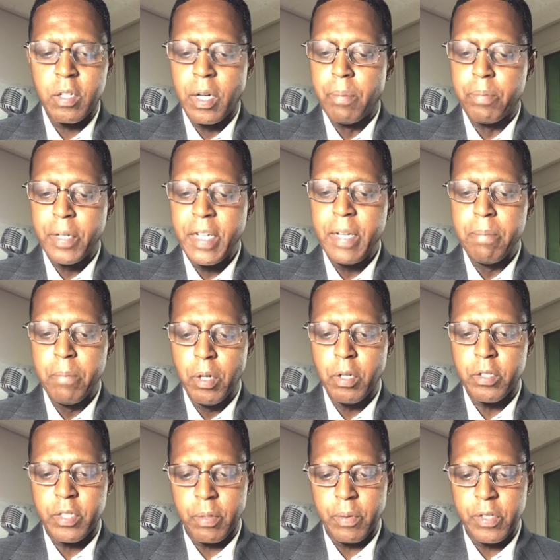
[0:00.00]
completing
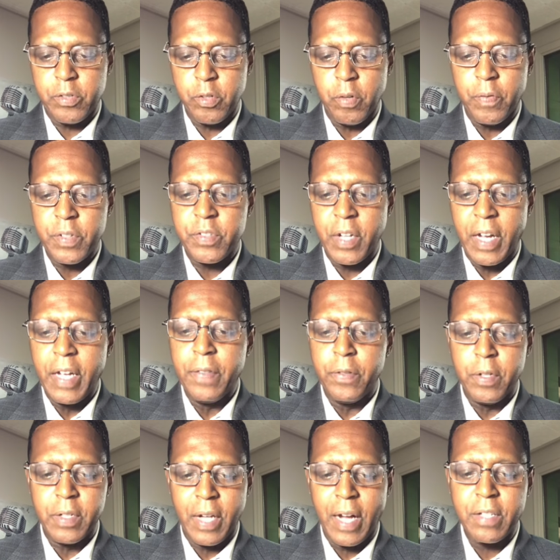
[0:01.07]
military service in
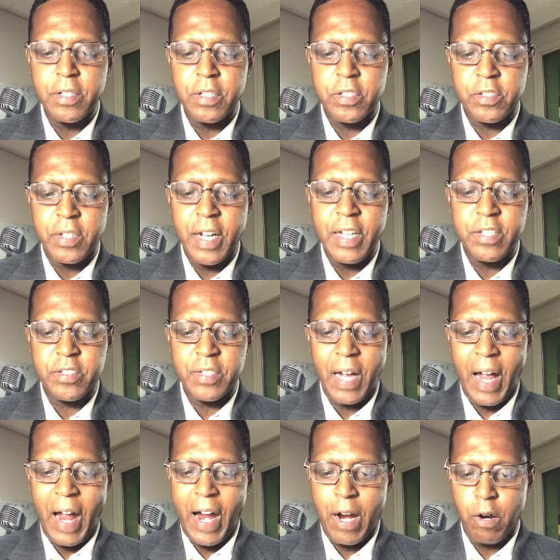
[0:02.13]
the United States
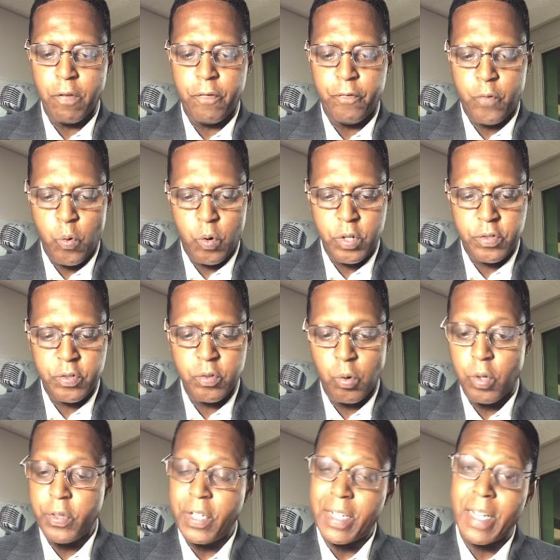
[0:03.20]
Air Force,
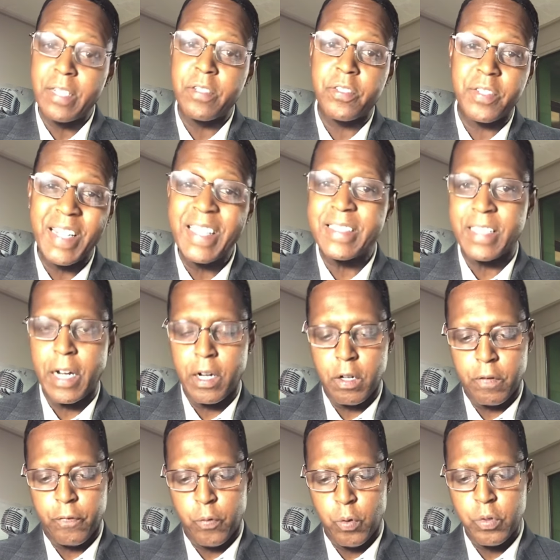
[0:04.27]
or the United States
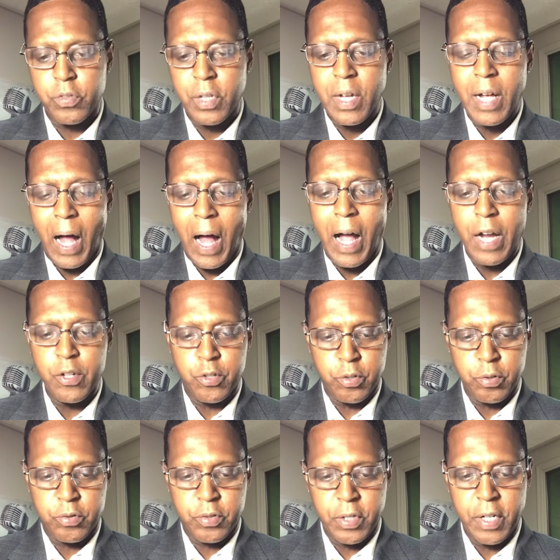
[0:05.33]
Air Force, I
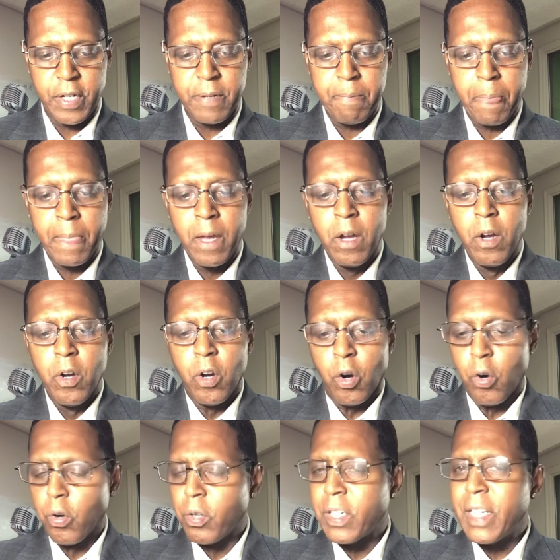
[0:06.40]
should say.
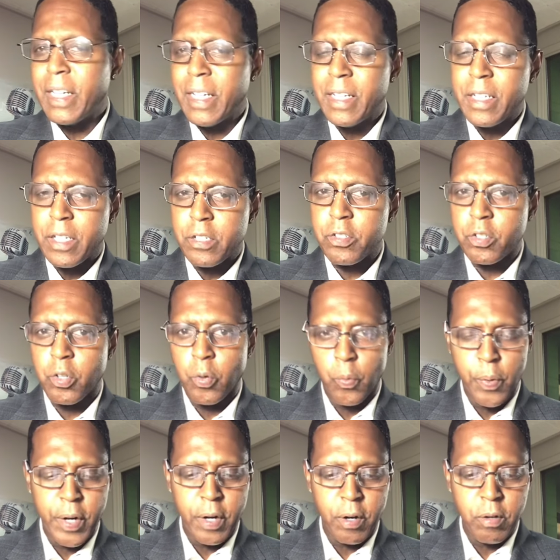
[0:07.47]
Early in his
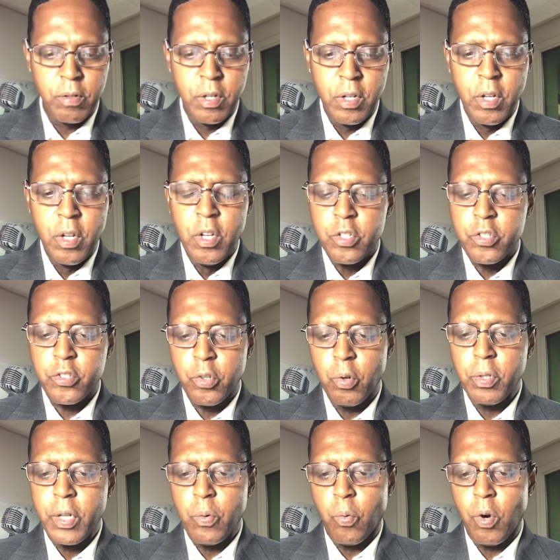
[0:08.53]
career,
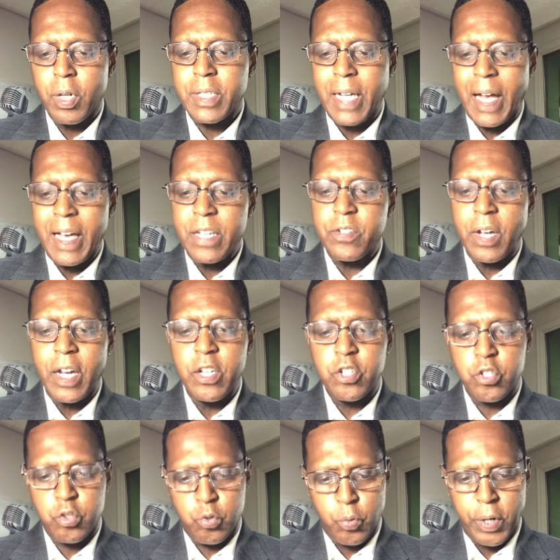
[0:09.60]
Solie worked as a
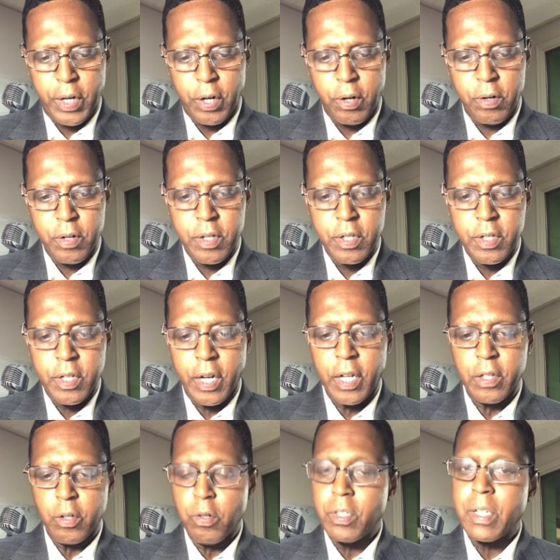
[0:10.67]
stringer. He
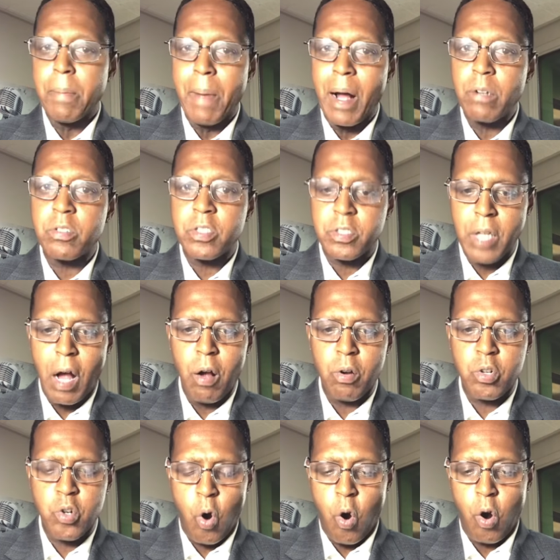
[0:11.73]
learned about
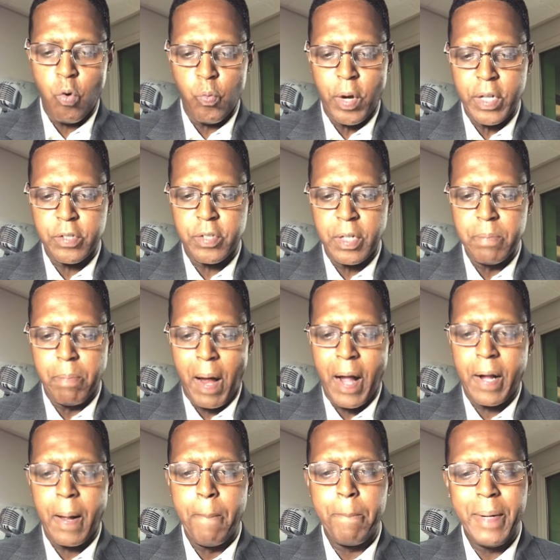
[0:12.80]
stock car racing by
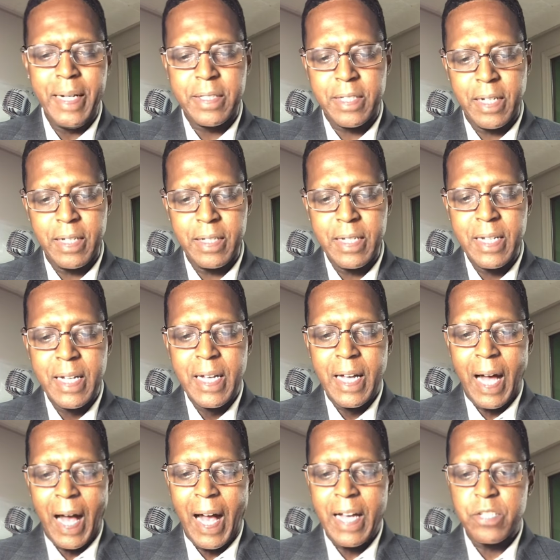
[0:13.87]
competing
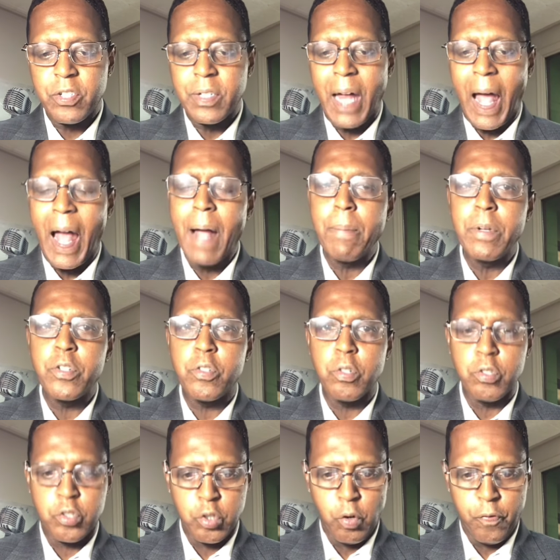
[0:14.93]
as an
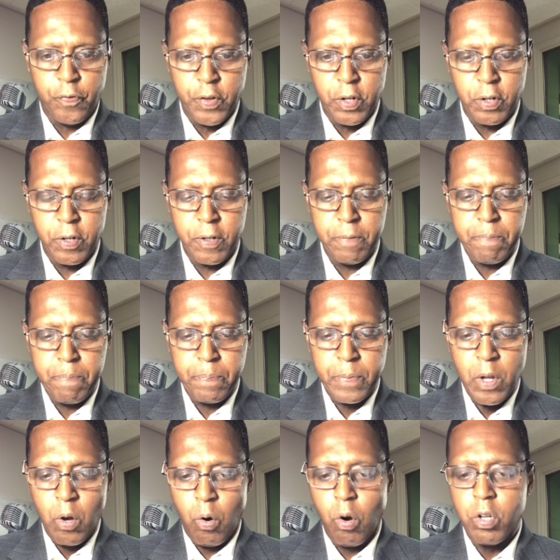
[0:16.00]
amateur chauffeur
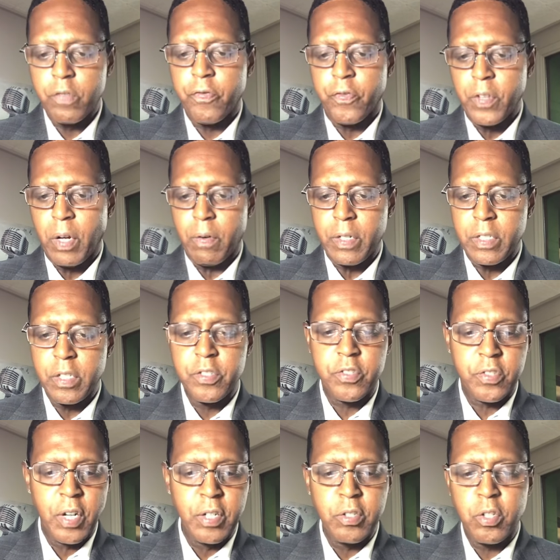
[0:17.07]
on
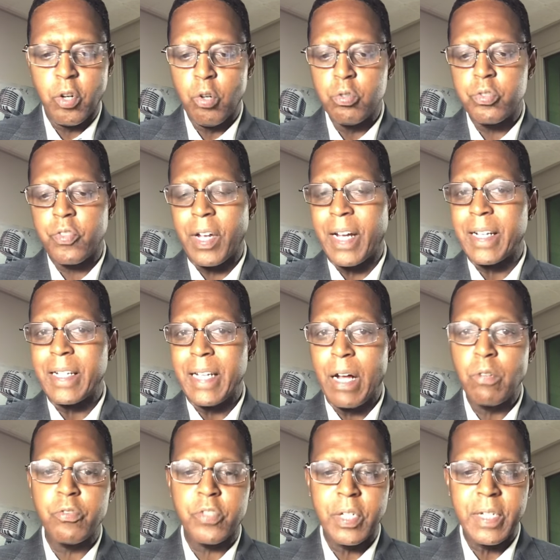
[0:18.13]
Florida's Sun Coast and
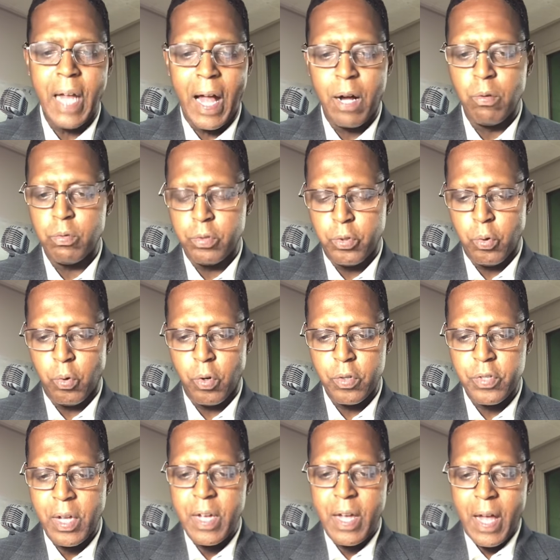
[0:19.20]
announcing
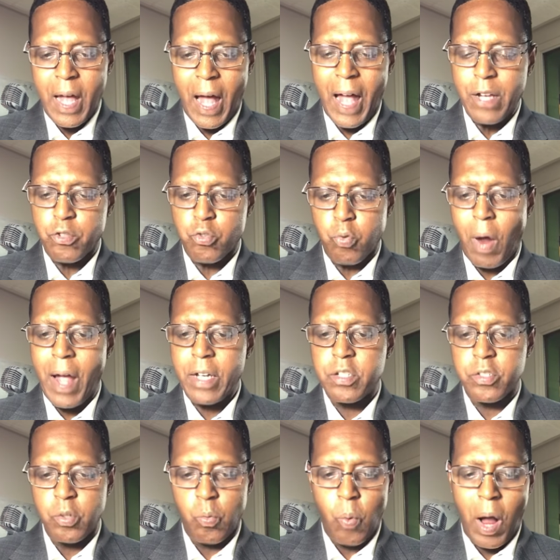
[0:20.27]
outdoors at
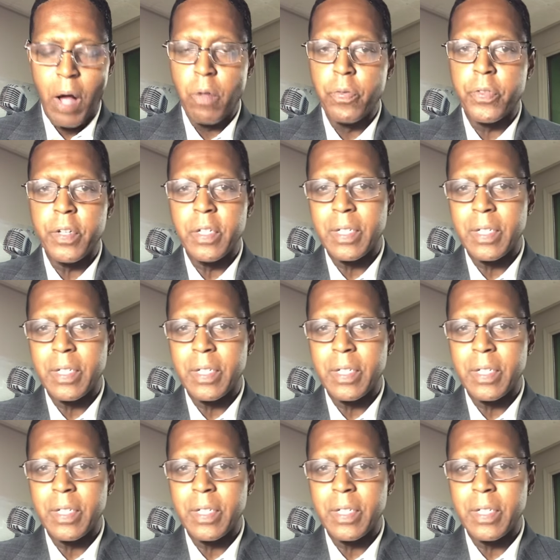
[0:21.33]
tracks around the